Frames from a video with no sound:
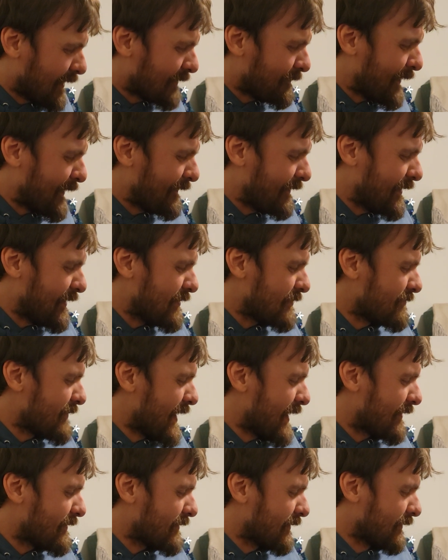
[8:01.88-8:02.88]
about these
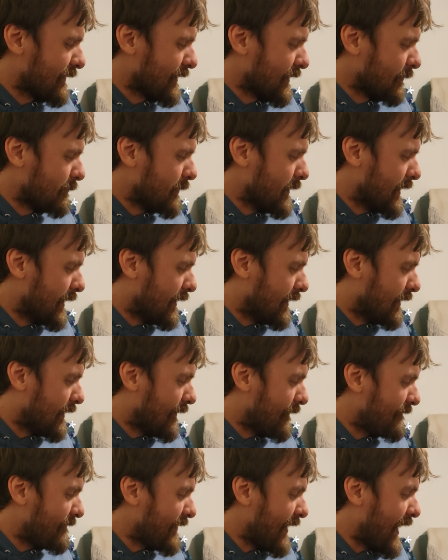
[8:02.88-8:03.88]
mechs a little bit,
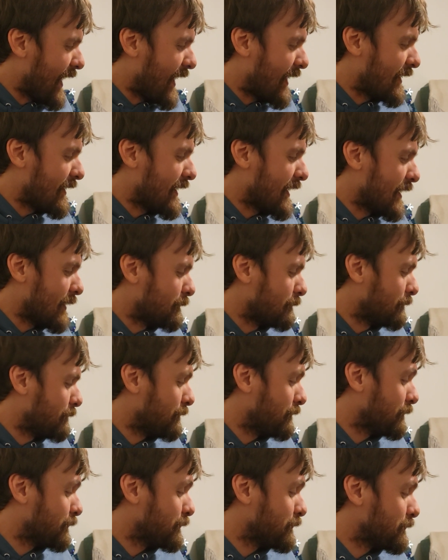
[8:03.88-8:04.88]
and
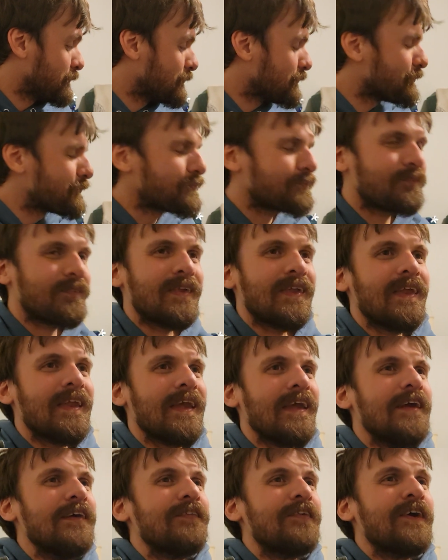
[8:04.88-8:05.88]

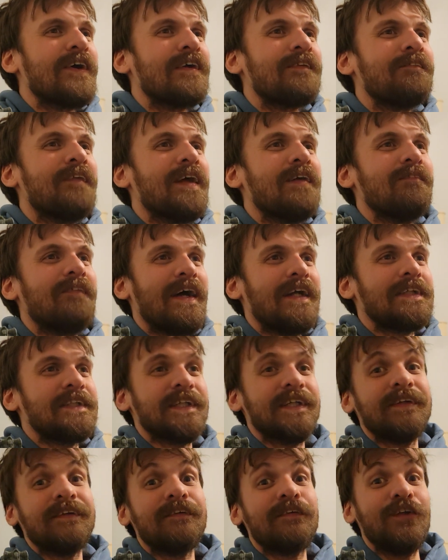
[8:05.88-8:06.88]
you've heard me
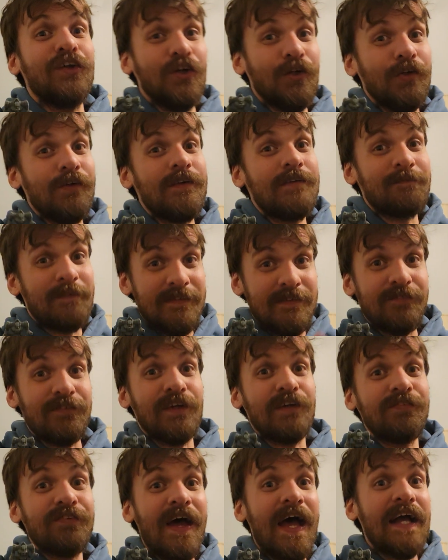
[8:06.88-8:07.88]
mention 2
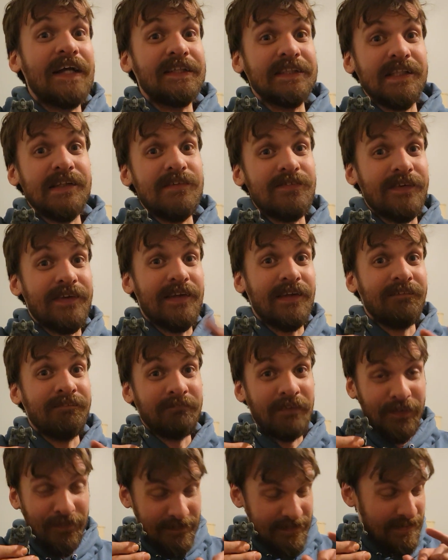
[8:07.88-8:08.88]
specific factions with them
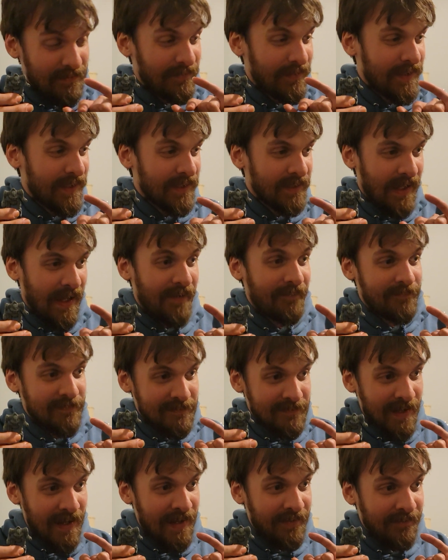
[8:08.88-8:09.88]
mostly, House
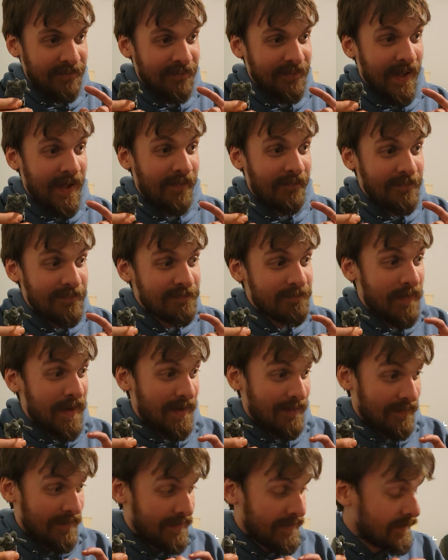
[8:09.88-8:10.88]
Steiner and House
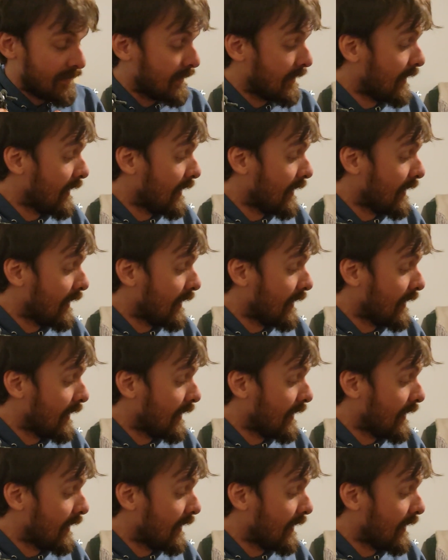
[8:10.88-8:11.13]
MARIK.